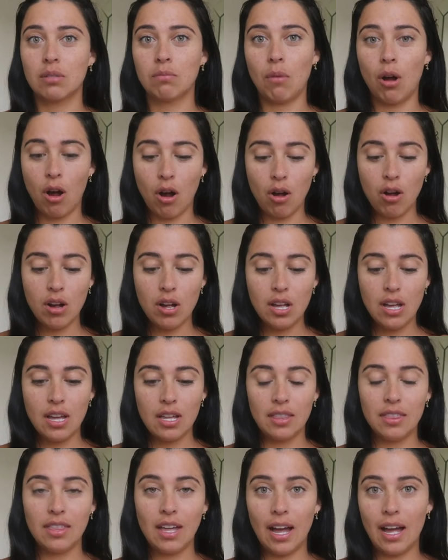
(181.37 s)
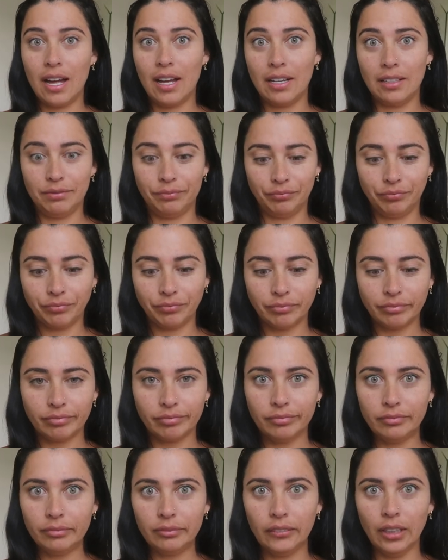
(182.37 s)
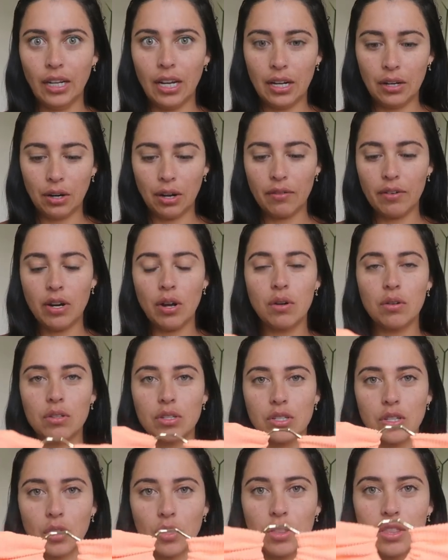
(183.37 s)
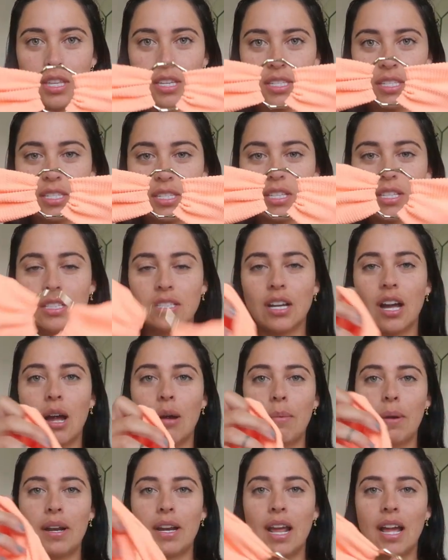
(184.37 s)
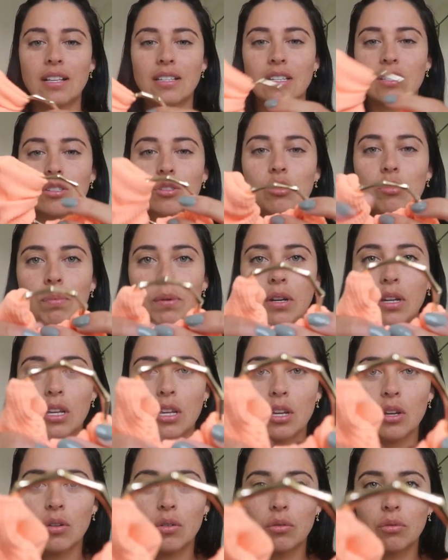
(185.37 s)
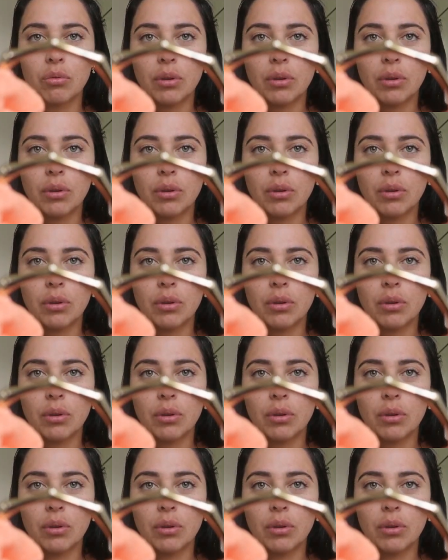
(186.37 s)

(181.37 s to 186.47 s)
small that I don't even know. So this is the top, and it has a super cute